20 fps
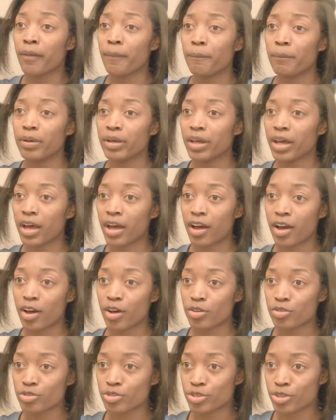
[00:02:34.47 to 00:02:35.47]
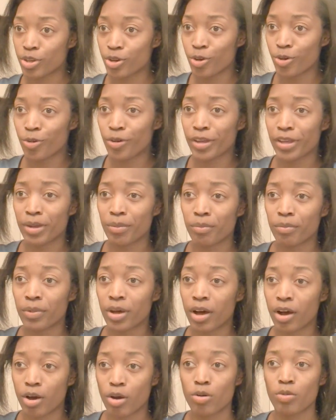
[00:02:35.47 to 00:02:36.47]
But I also
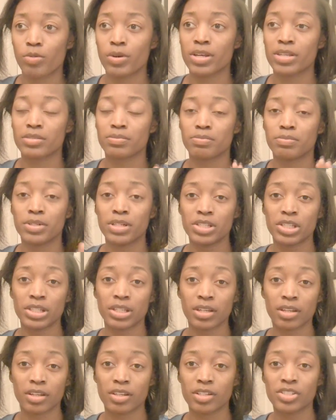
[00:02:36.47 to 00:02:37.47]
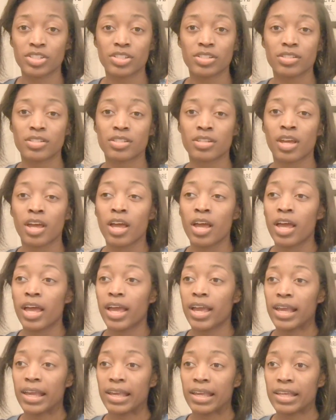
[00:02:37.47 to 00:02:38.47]
am always budget conscious
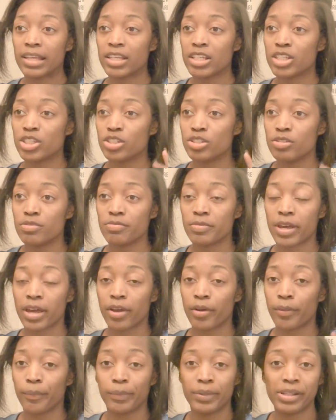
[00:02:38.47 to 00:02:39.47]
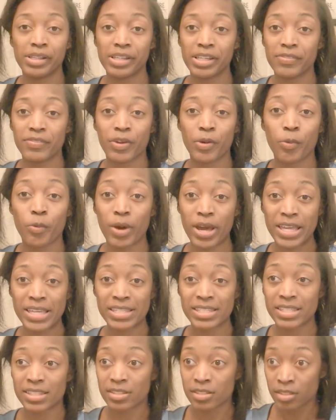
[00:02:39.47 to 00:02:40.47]
and I don't believe in
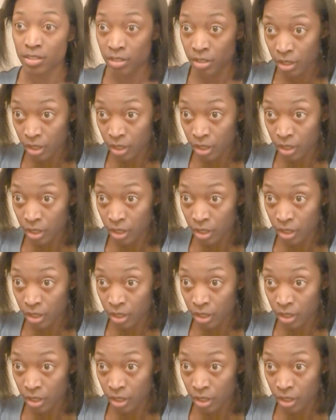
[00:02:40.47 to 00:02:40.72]
waste.